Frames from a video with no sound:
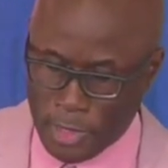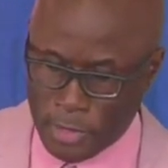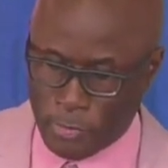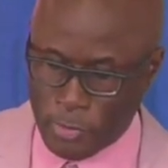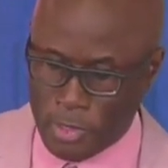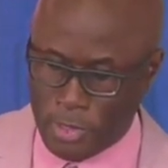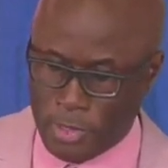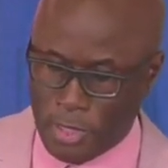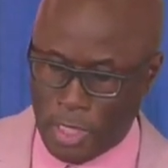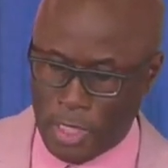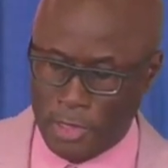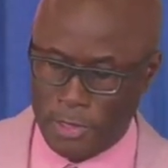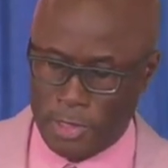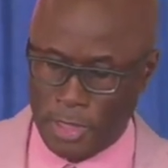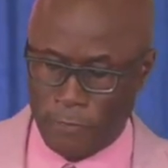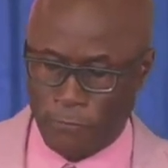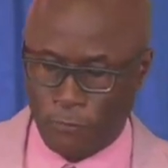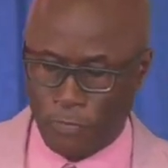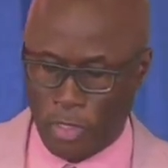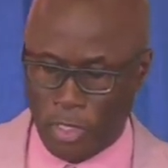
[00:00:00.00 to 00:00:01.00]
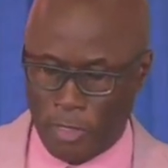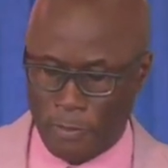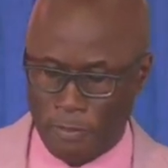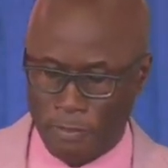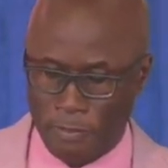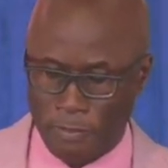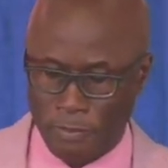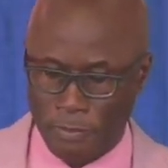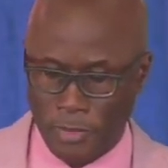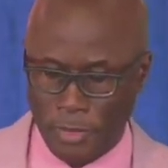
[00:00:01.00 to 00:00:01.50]
And this resulted
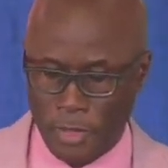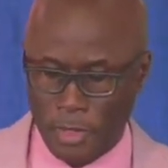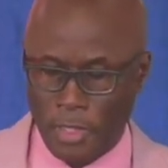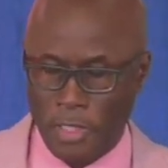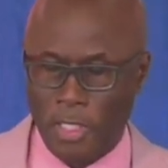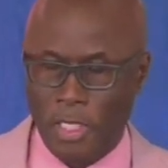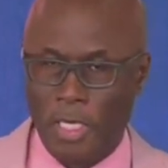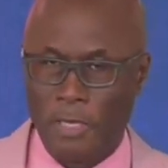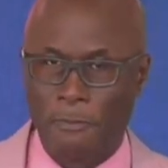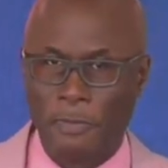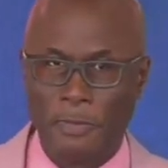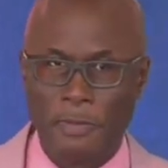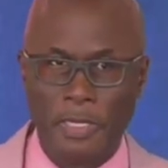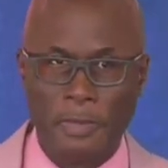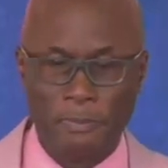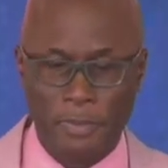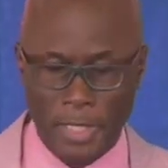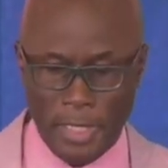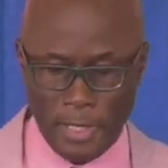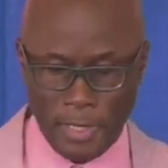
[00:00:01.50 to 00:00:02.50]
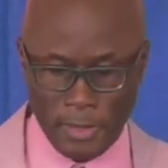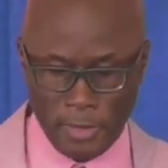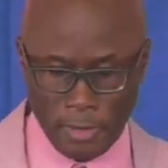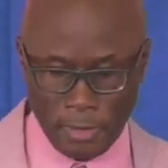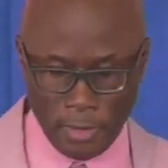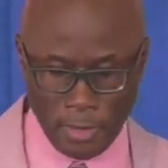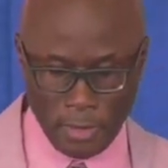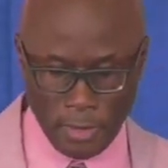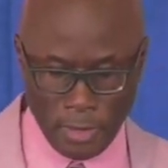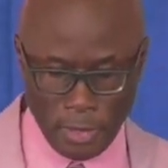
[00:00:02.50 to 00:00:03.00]
from probably
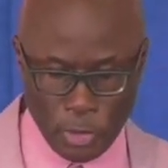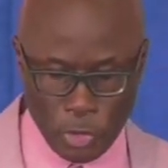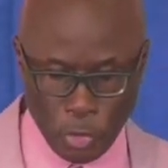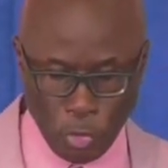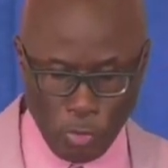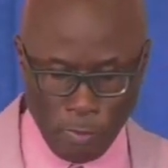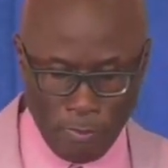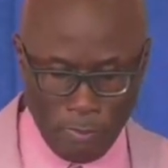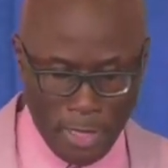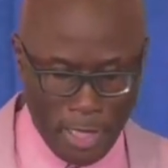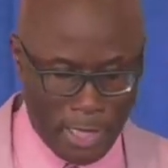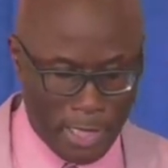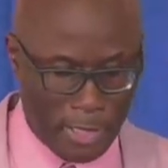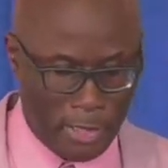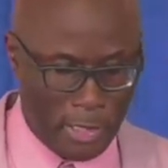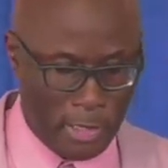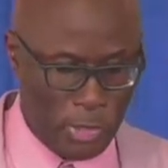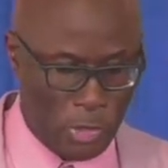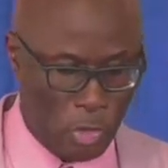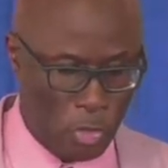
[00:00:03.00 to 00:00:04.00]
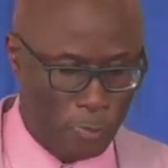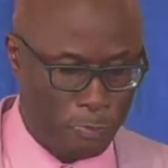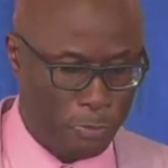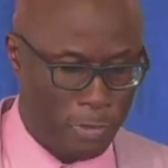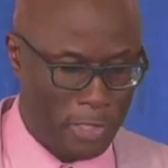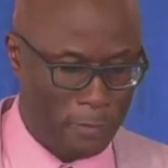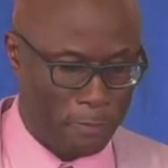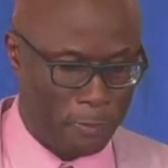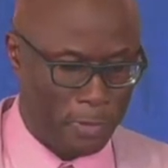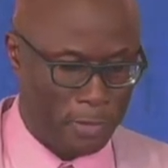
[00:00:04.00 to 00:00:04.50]
2 million or so
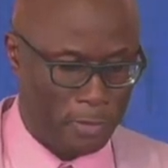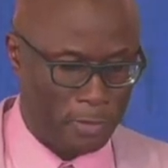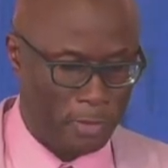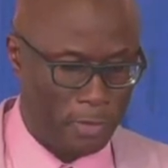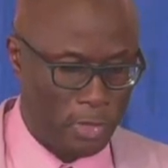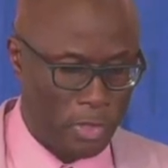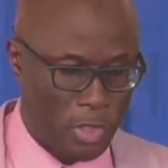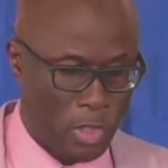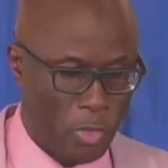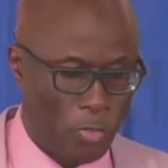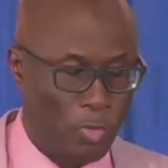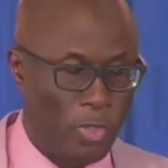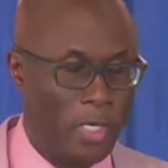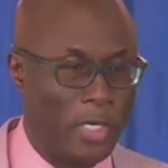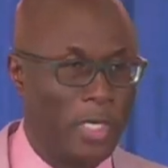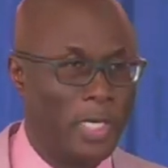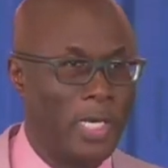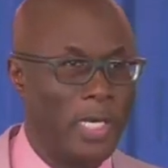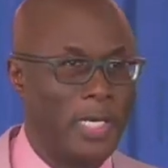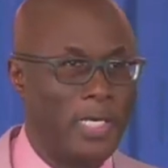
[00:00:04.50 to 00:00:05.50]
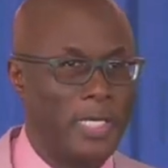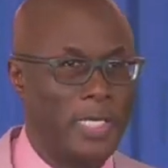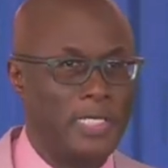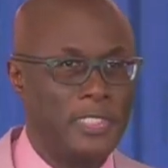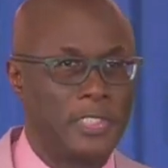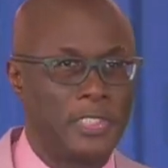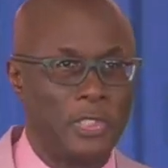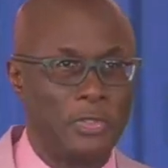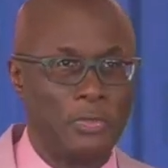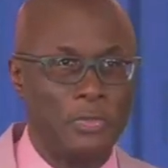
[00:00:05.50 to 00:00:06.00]
people were
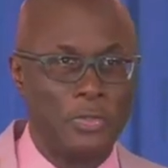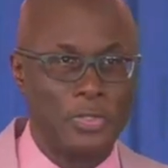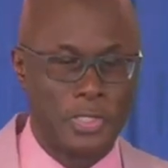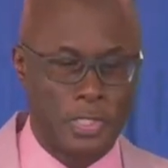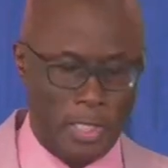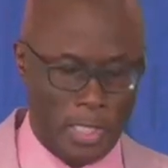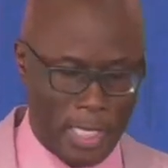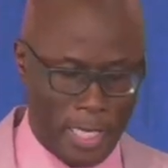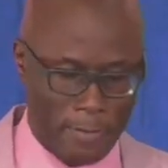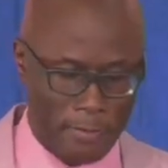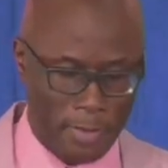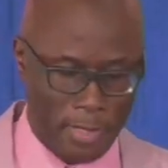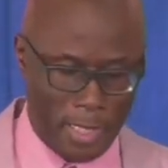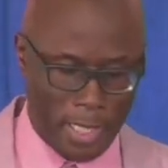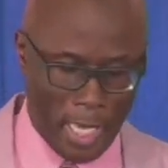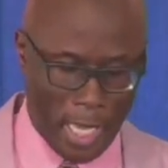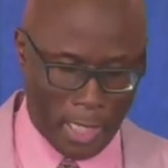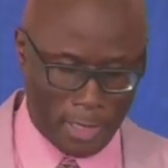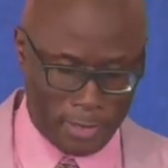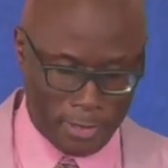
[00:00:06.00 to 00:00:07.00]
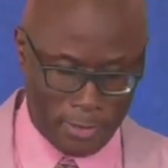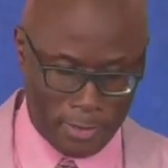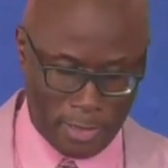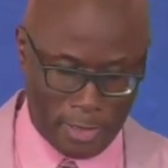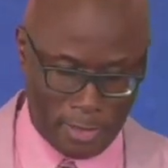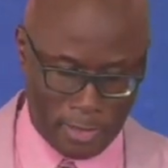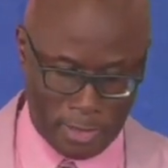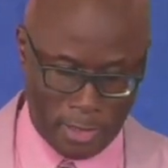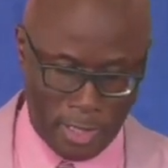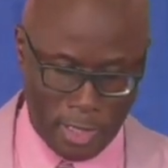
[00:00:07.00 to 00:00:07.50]
in Jerusalem at
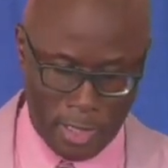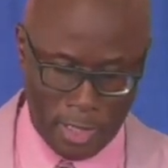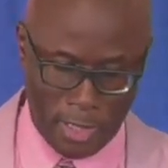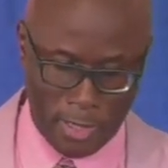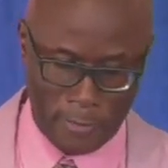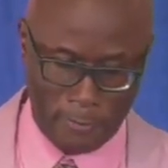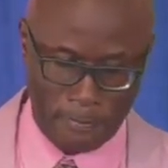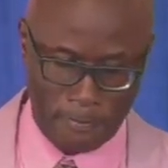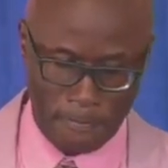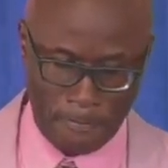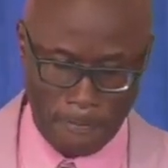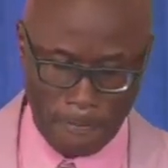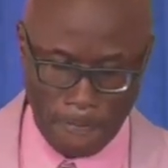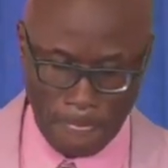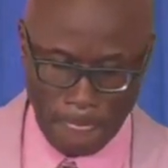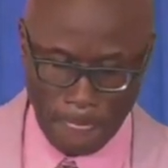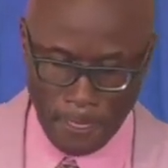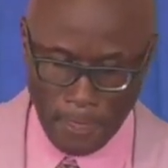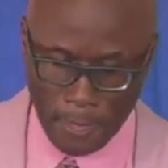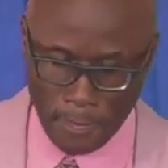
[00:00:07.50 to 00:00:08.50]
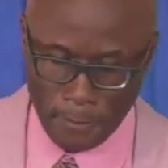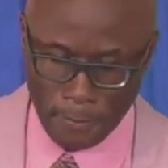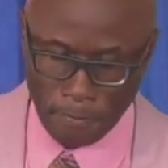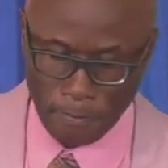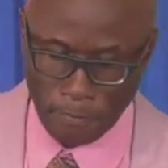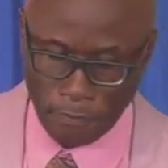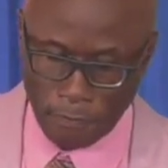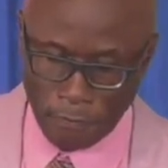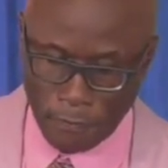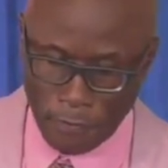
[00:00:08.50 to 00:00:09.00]
that time.
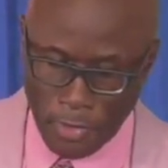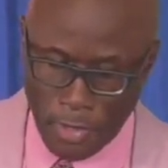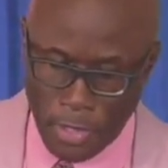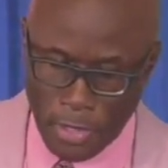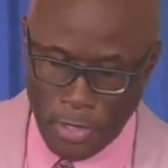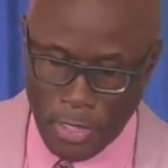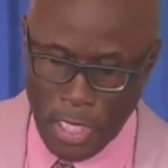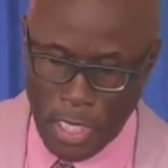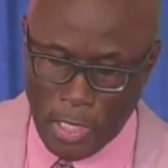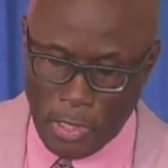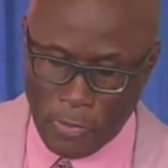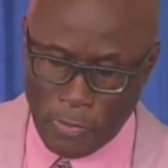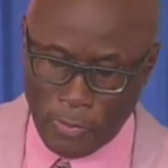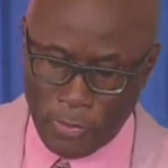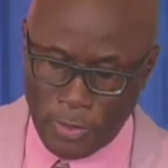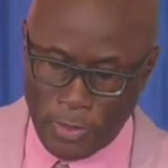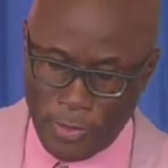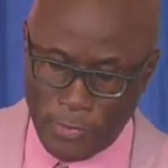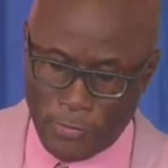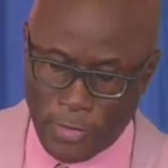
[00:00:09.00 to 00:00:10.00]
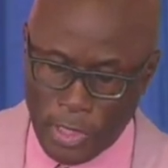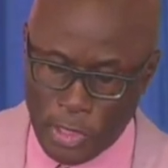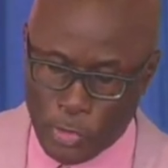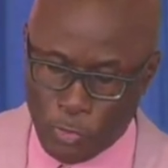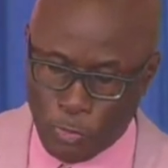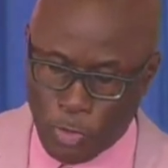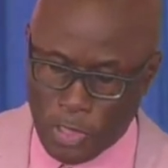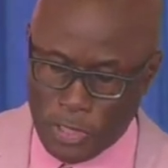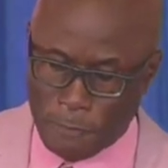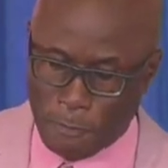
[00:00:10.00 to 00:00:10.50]
Now,
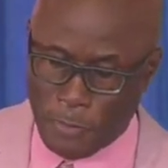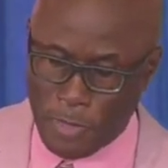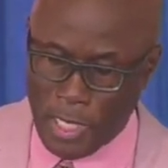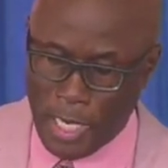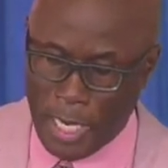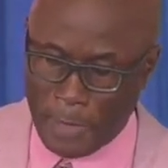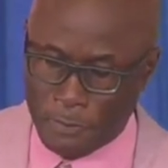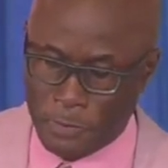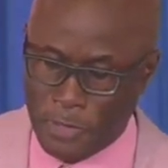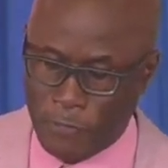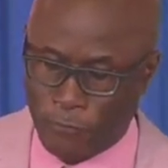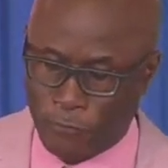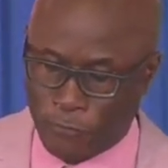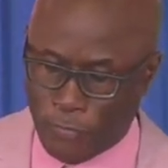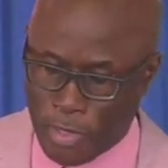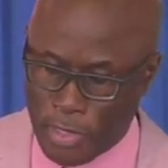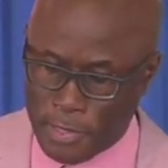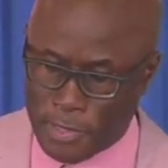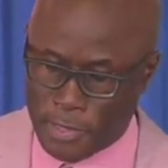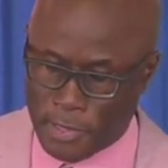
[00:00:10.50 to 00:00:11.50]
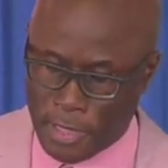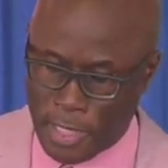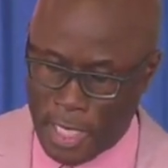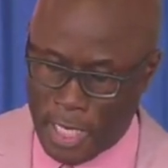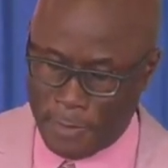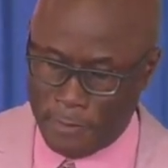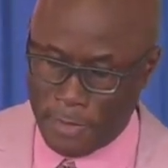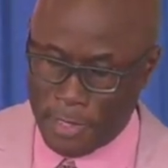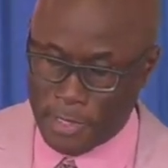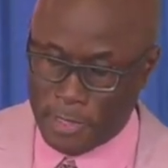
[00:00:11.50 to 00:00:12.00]
this was perhaps the first
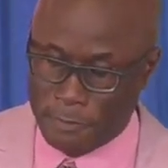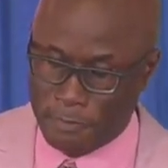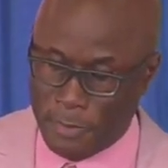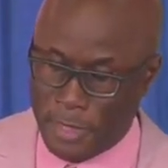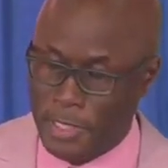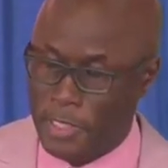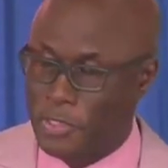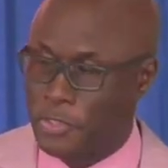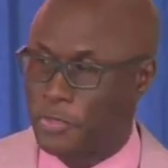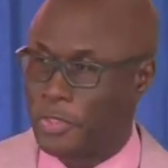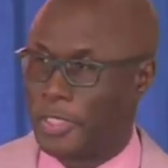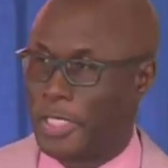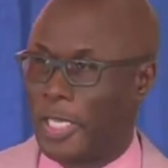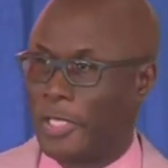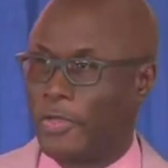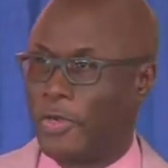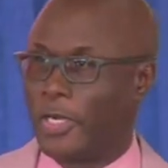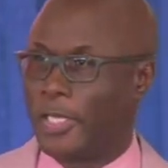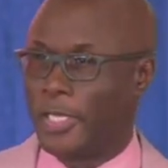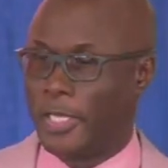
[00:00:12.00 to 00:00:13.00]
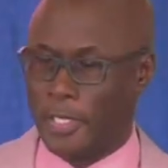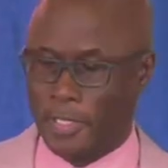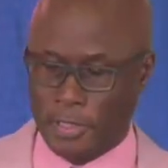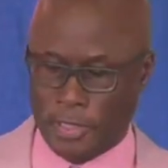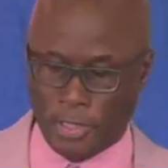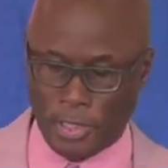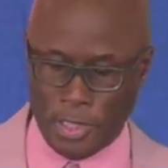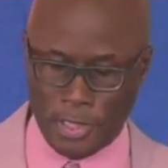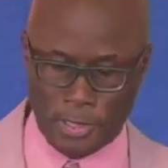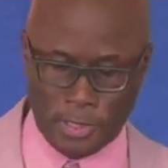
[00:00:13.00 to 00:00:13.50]
time in his ministry that you are
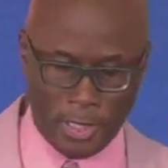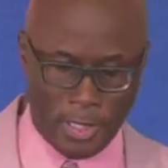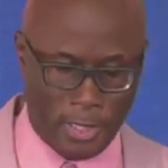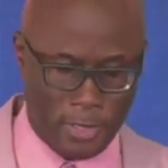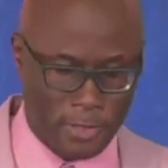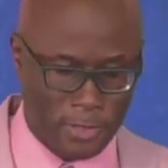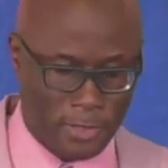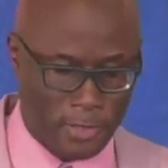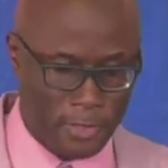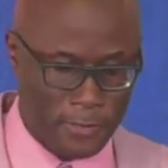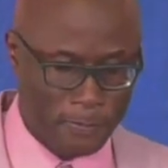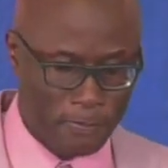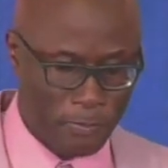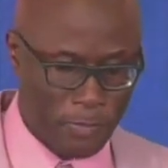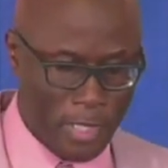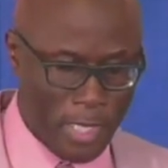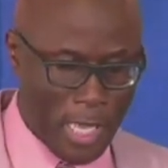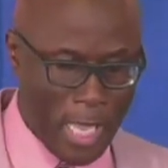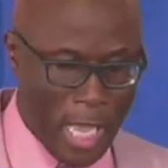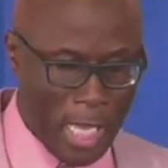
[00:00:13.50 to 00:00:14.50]
hearing Jesus